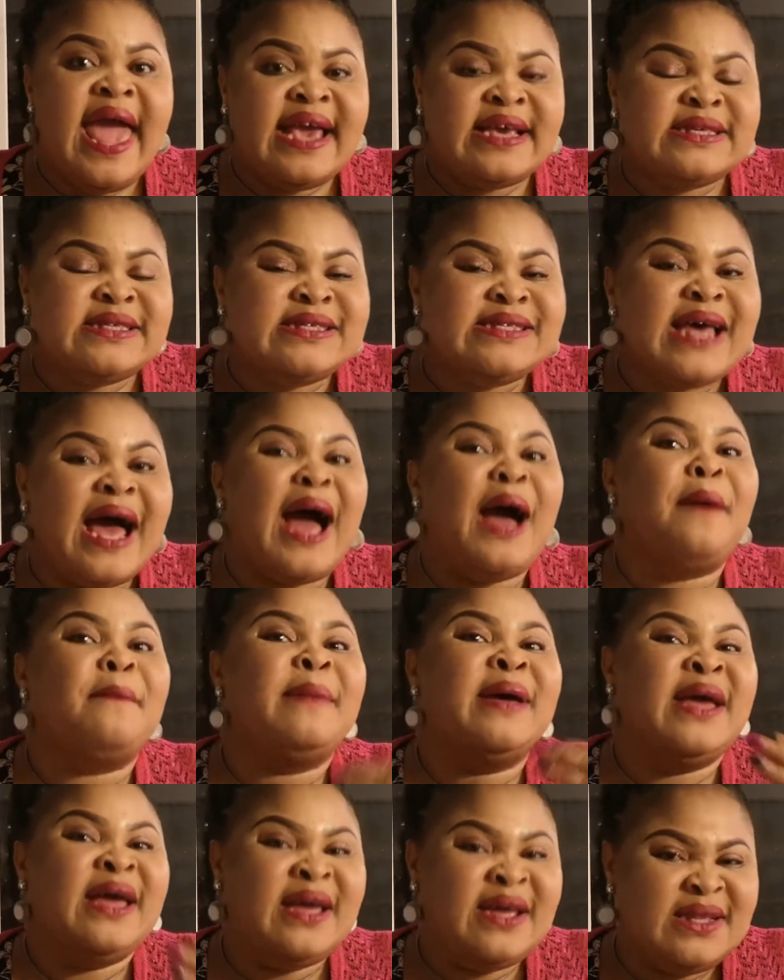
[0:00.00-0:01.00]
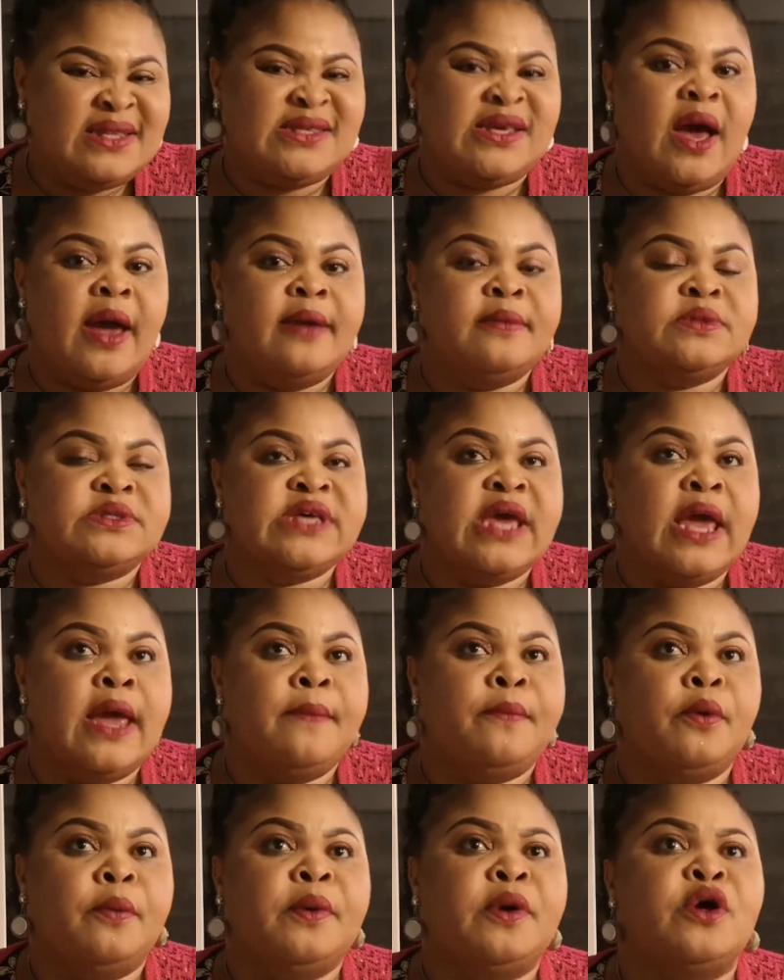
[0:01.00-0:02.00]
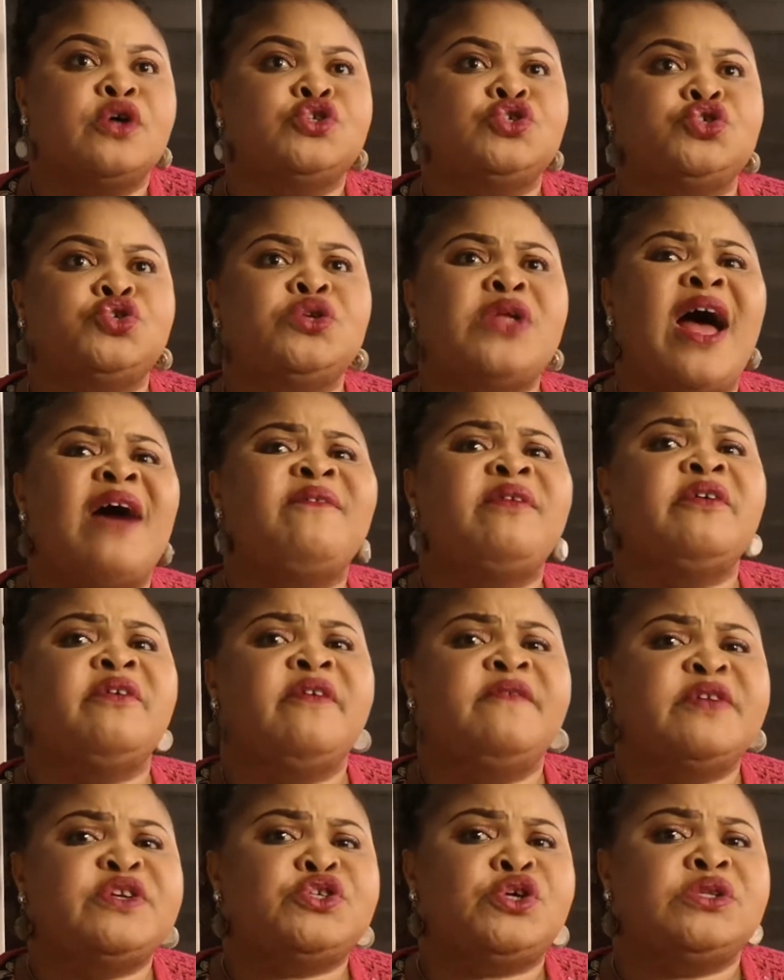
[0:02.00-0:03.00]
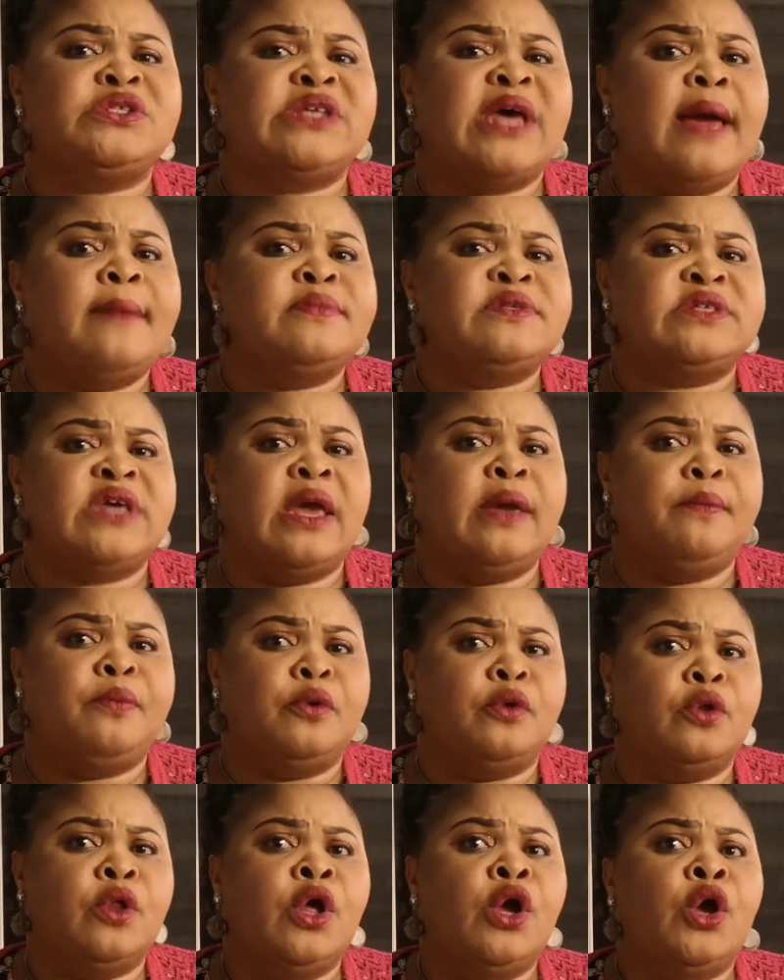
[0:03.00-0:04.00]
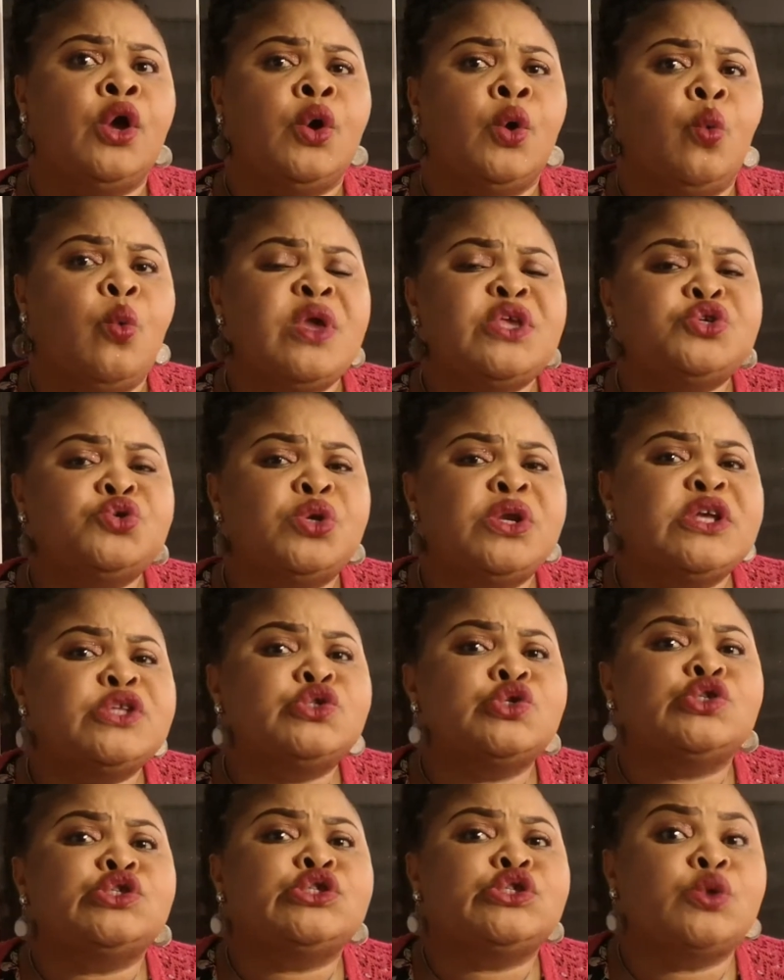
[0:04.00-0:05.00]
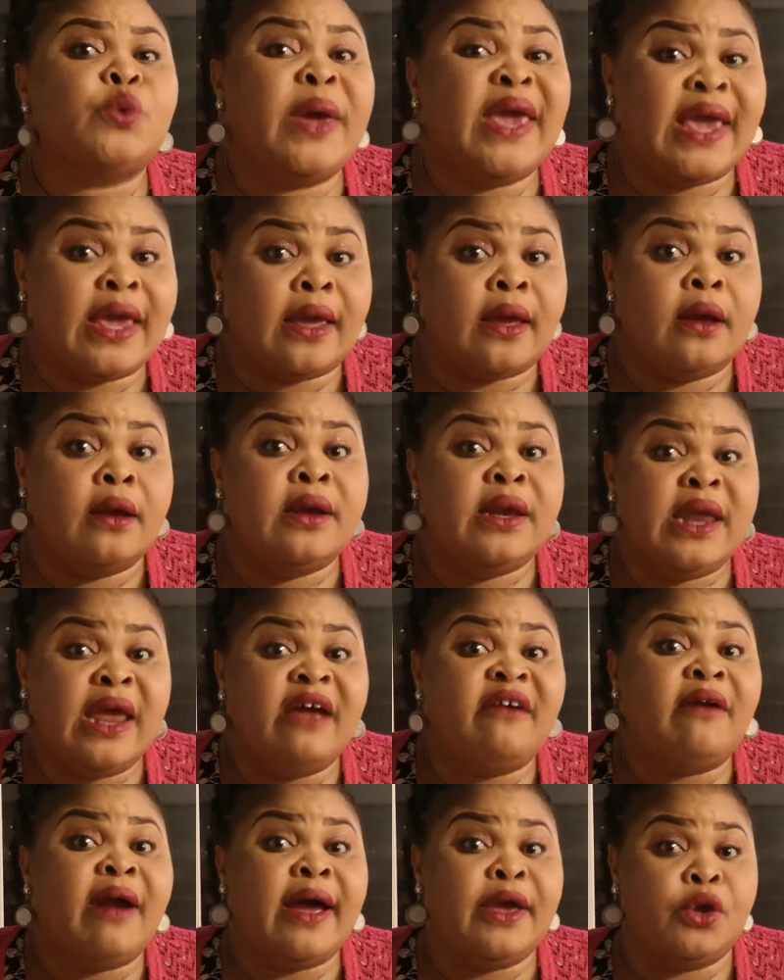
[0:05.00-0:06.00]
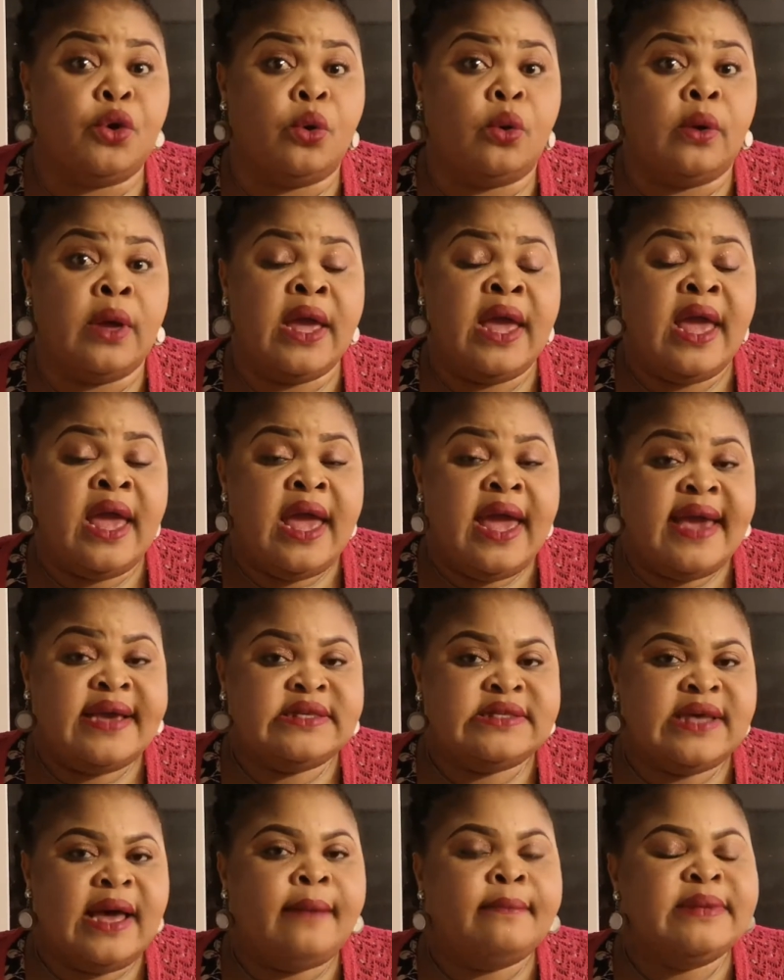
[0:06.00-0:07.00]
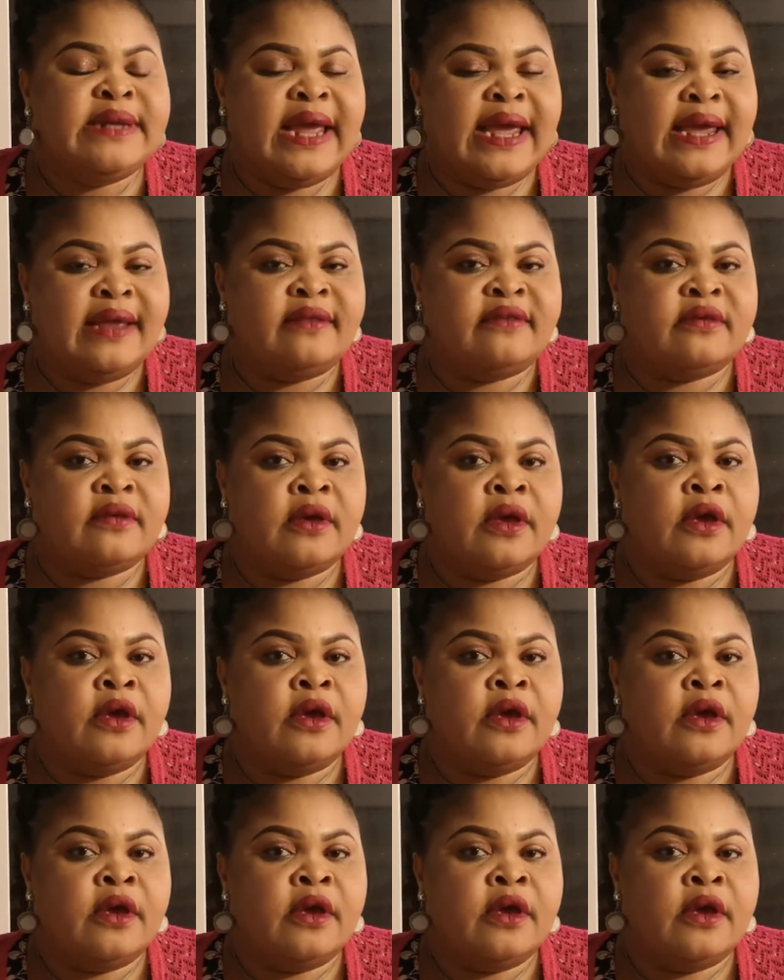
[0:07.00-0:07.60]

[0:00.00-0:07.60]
exam timetable because you should have a revision timetable which you need to tweak nearer your exam date